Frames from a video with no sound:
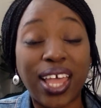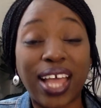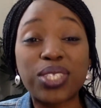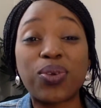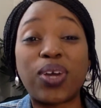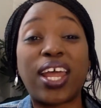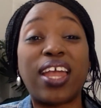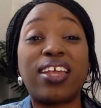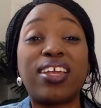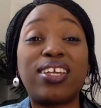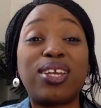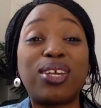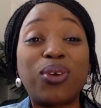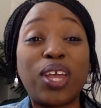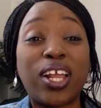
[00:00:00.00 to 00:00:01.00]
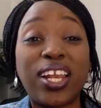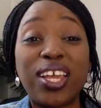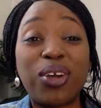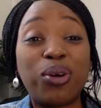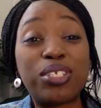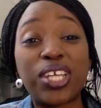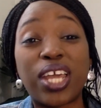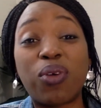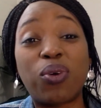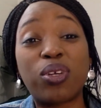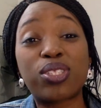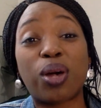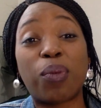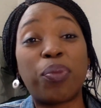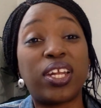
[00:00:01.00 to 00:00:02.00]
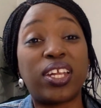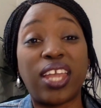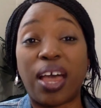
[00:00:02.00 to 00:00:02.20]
that's when I quickly go check what's up in